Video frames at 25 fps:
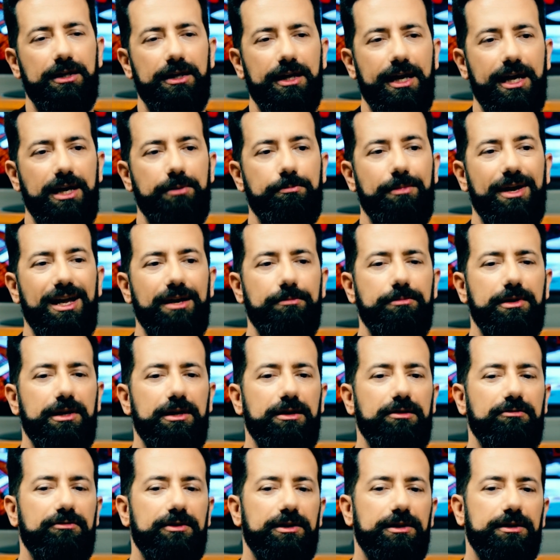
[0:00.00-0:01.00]
and maybe
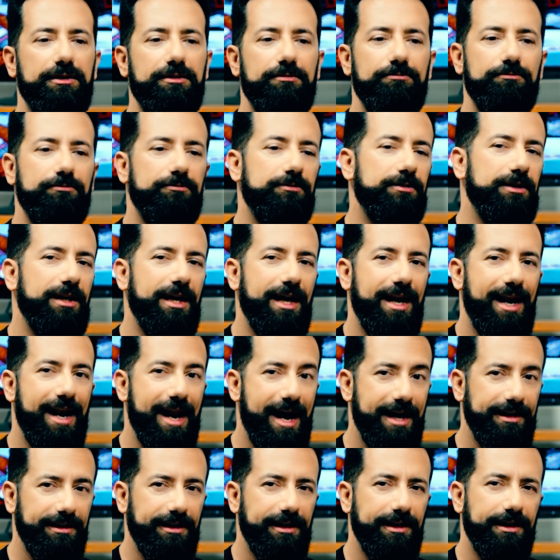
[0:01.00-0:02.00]
even
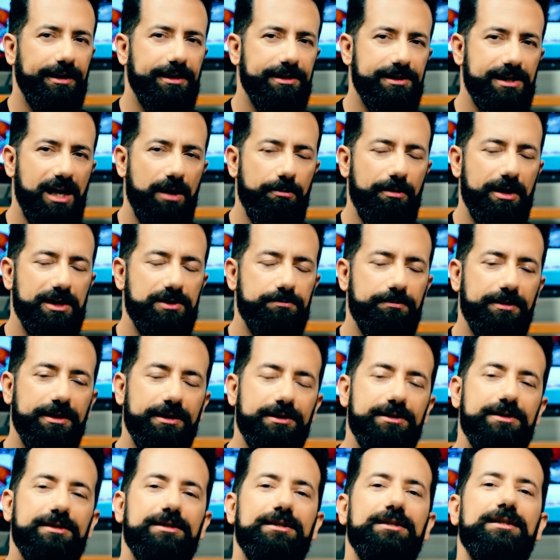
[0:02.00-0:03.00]
enlightening in some
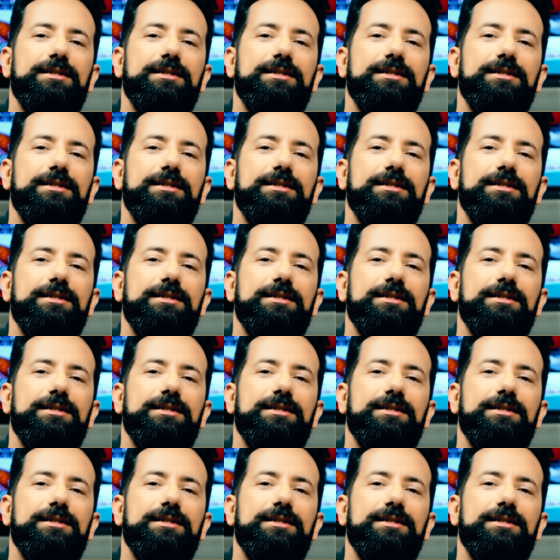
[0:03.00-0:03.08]
aspects.